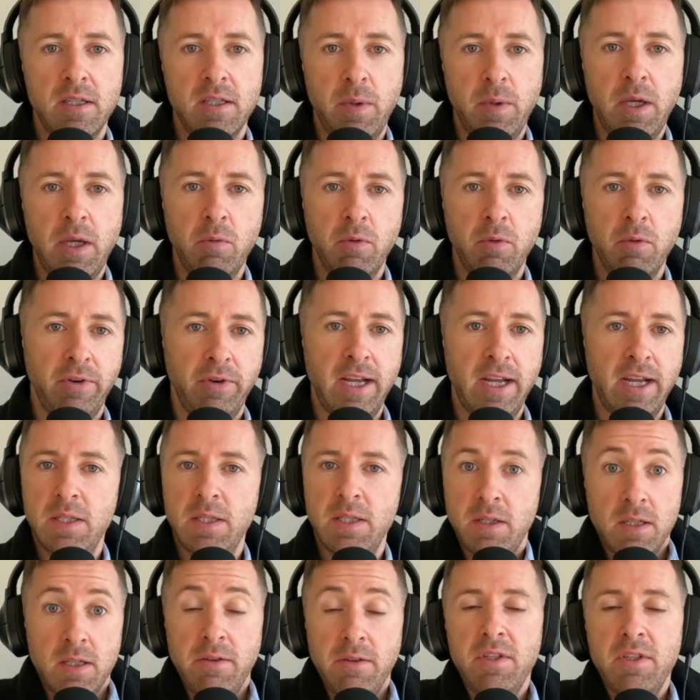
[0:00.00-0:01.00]
speaking with friends,
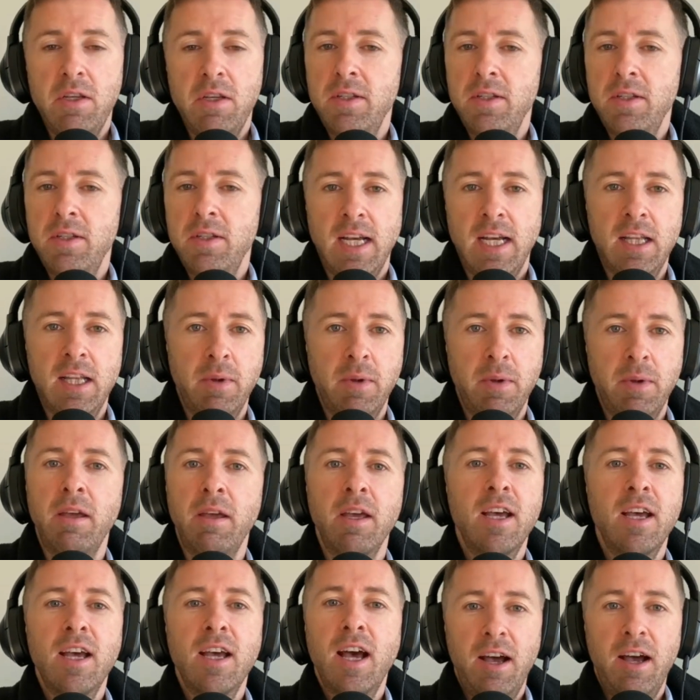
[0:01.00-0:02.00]
because obviously you tell them, hey,
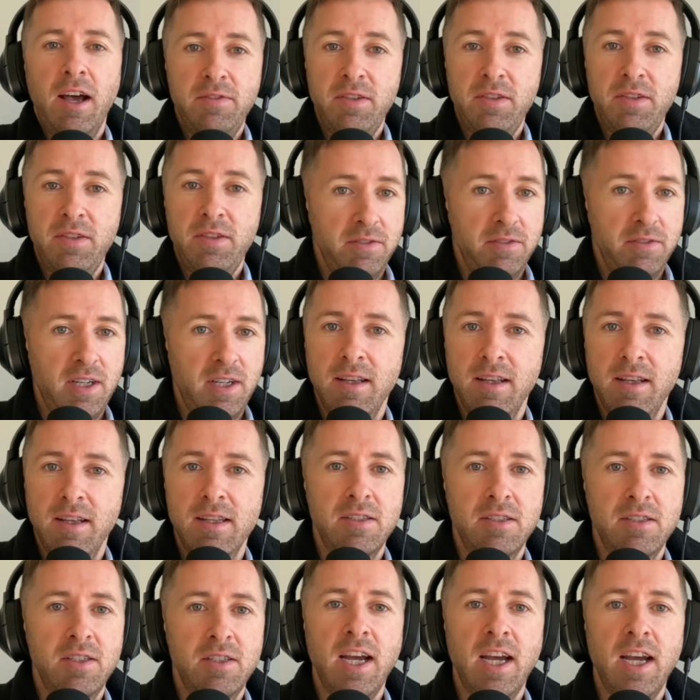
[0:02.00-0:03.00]
I've started
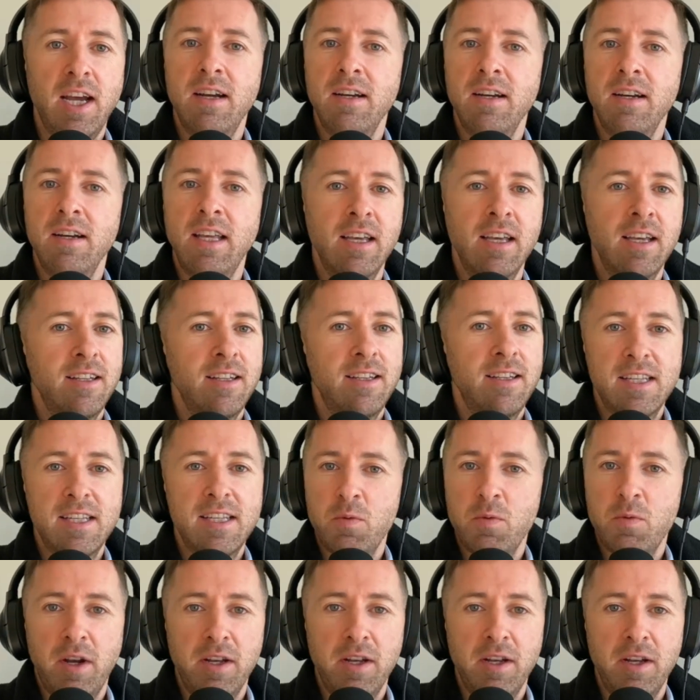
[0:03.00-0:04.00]
this charity. This
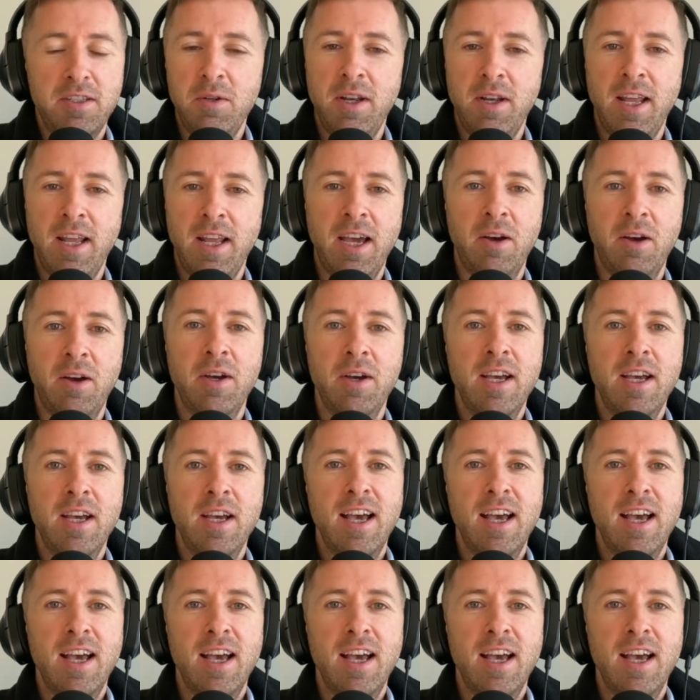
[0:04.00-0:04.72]
is what I do now.